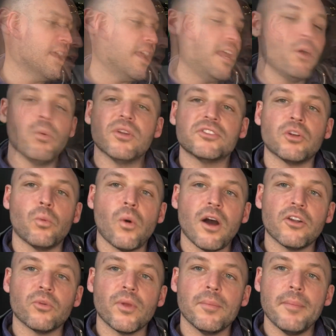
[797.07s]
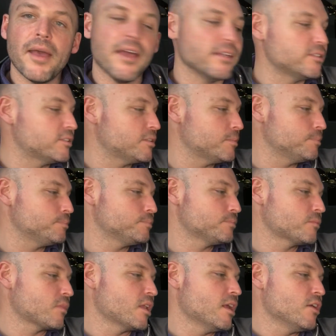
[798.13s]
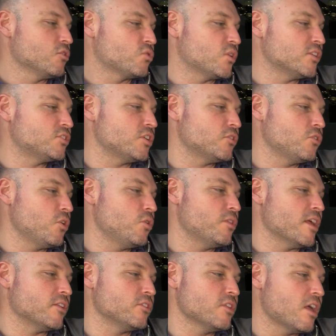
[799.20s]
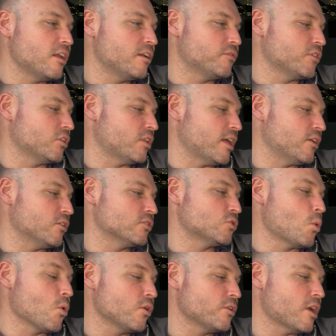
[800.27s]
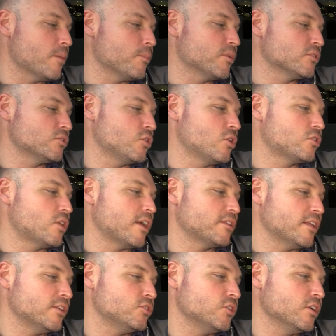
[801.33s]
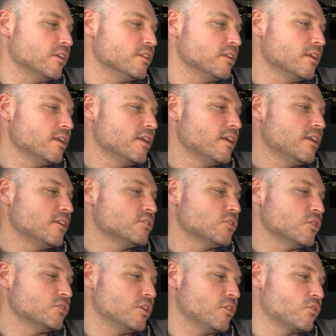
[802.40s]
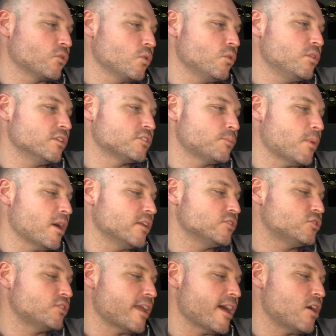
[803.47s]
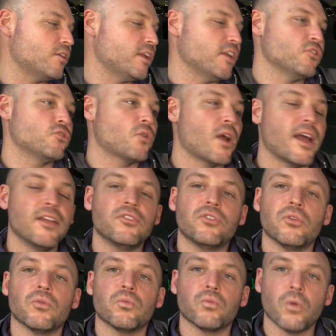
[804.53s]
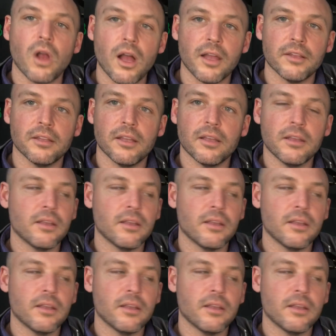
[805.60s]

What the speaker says: It was a watery mess. Tricia knew that none of the letters or numbers looked like they should, so she threw the sponge down and tried to run.